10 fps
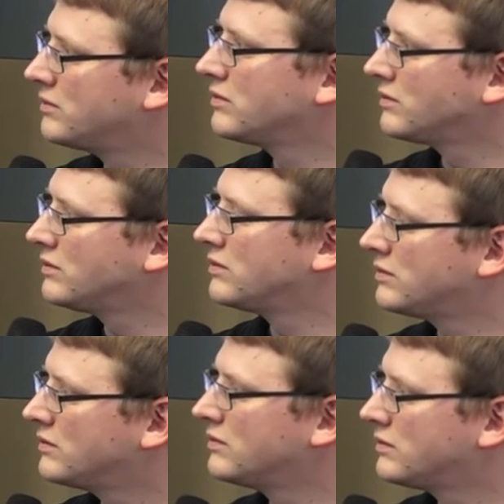
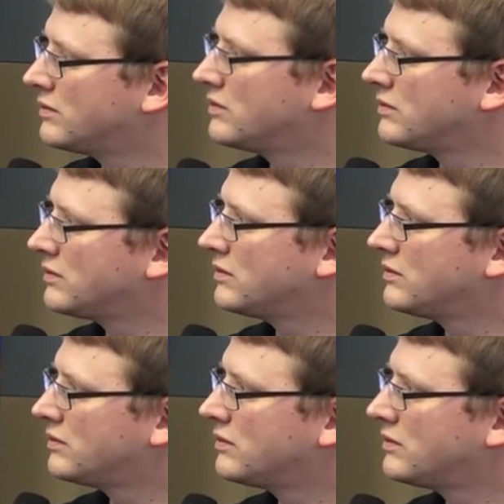
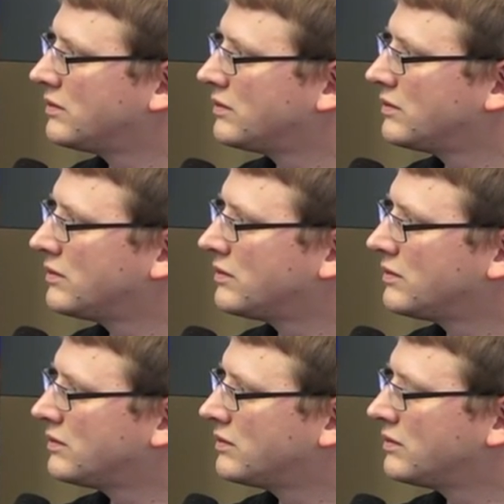
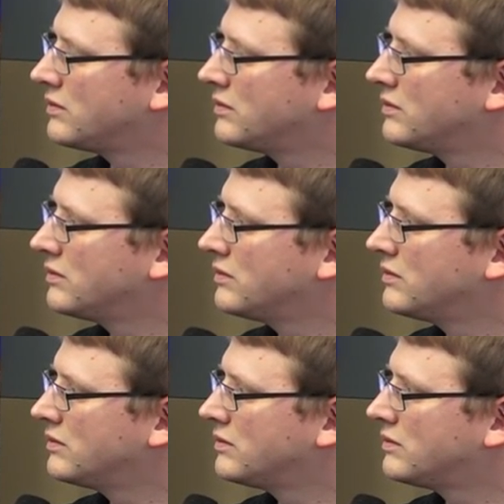
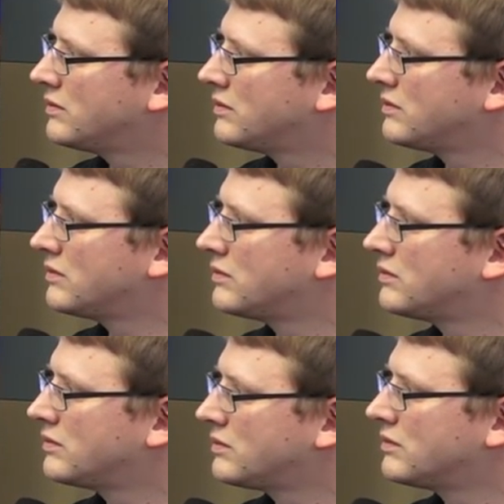
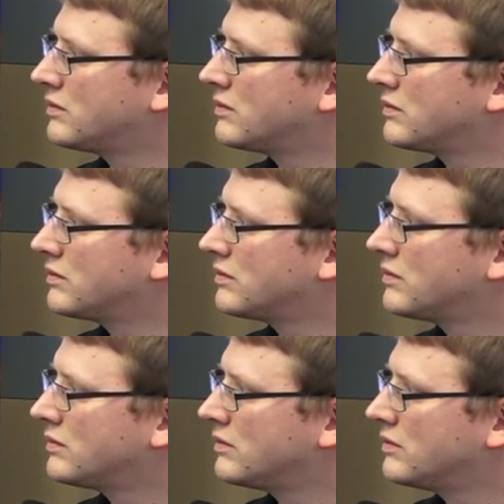
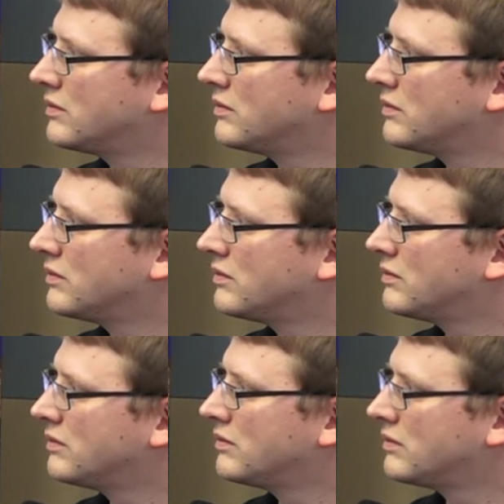
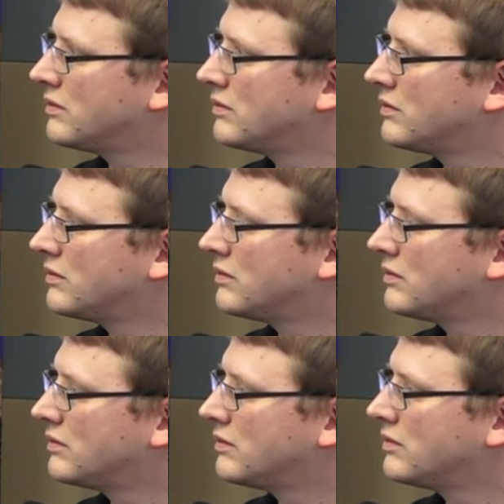
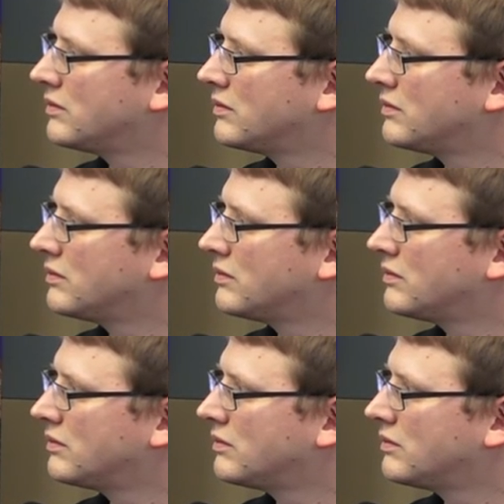(silent)